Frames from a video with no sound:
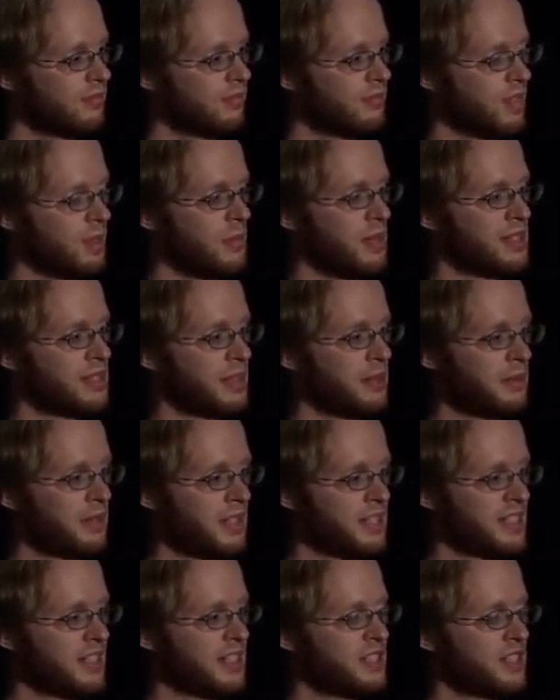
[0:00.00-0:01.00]
Like you mean something
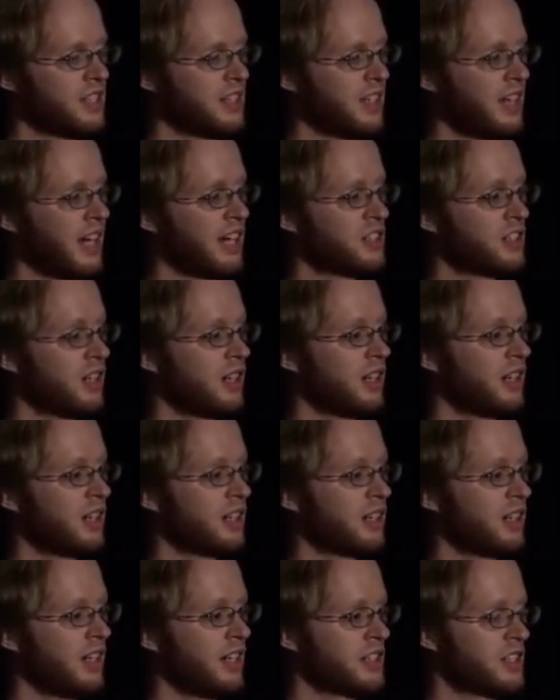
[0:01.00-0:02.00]
that's listening that
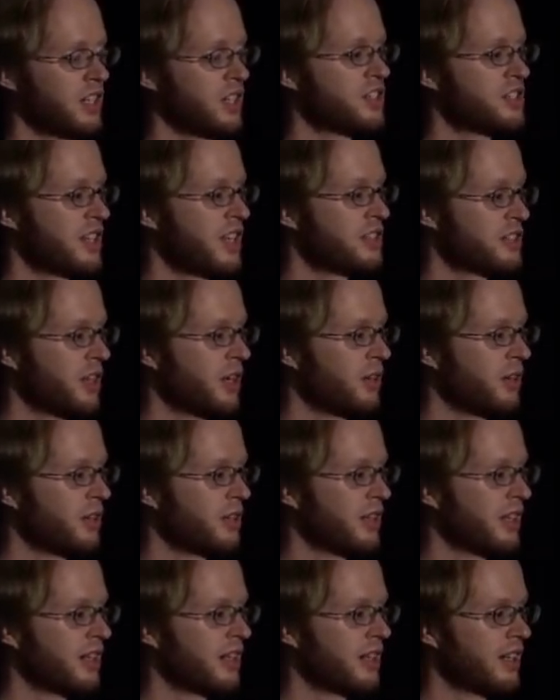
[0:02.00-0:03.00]
actually understands code
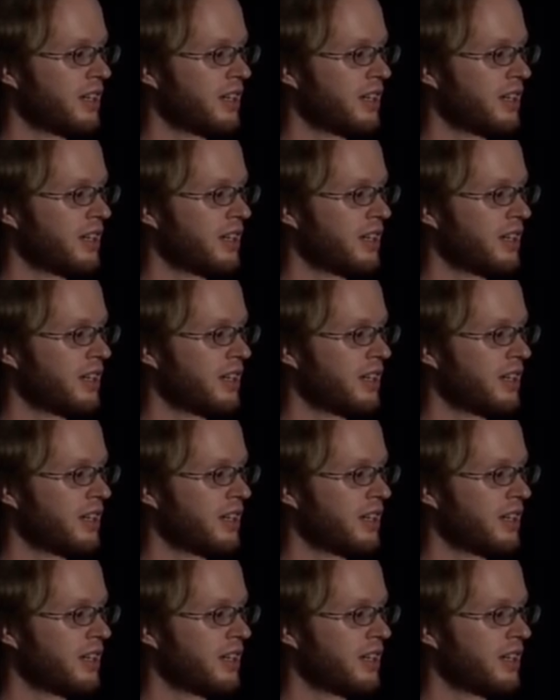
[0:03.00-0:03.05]
that